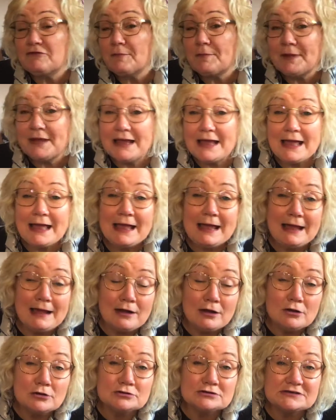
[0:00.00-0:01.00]
a bigger
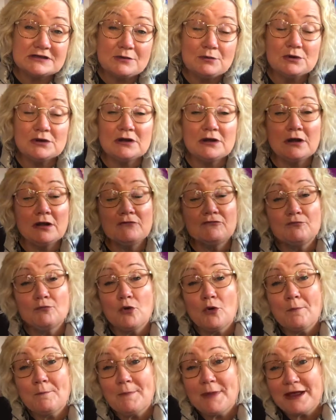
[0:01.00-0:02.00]
house. I would love
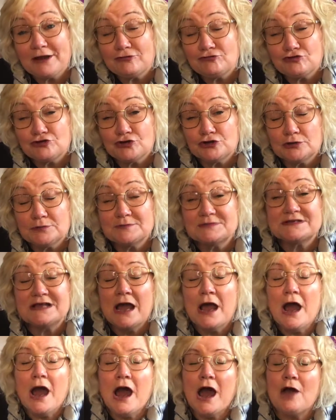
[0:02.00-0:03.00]
more bedrooms.
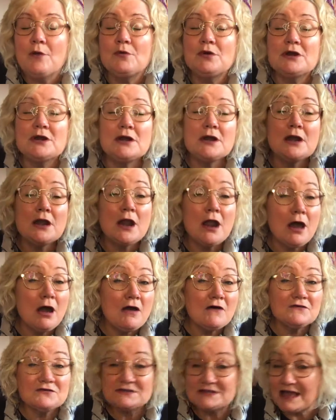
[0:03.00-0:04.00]
I would
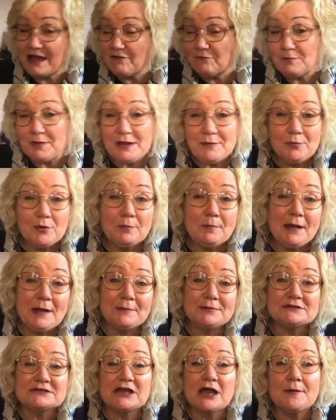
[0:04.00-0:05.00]
love to have people be
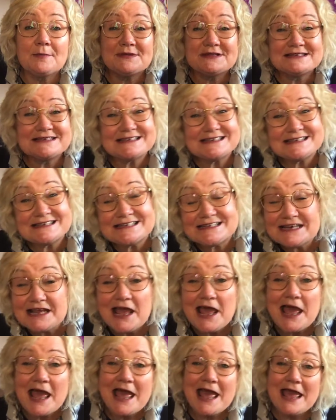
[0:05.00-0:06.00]
able to come and
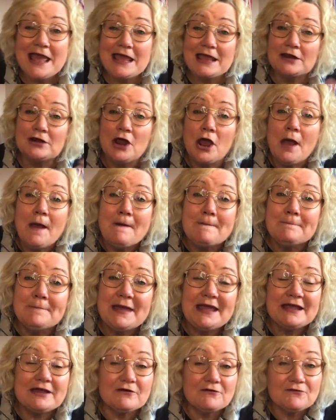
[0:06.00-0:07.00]
stay and
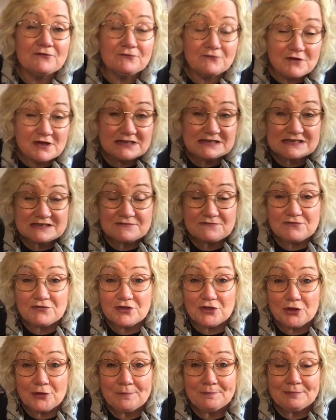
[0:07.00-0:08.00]
make a fuss of
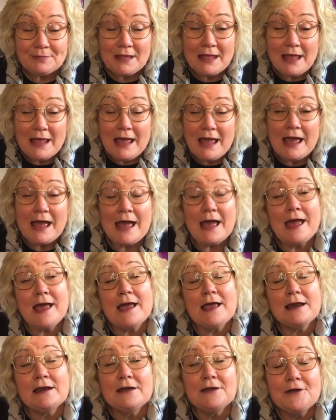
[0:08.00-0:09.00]
them.
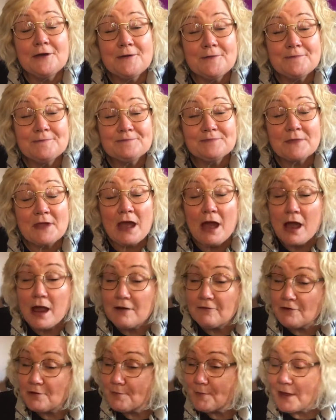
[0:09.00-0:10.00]
And I
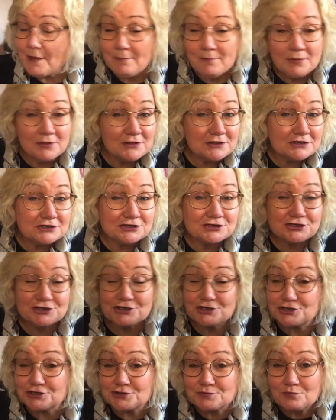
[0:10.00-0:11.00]
remember the
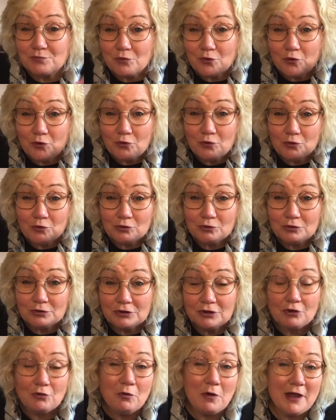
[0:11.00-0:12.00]
small,
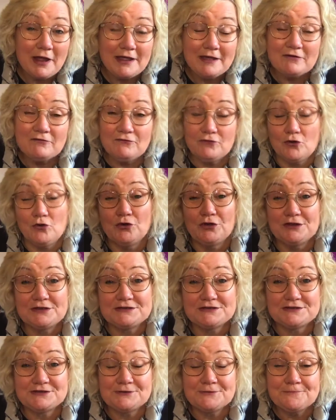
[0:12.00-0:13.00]
quiet
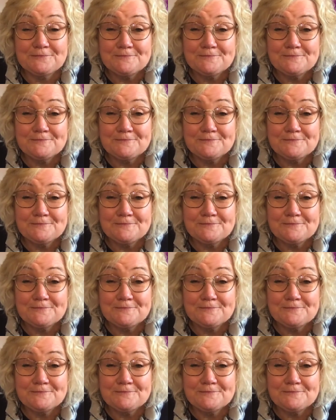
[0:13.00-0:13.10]
voice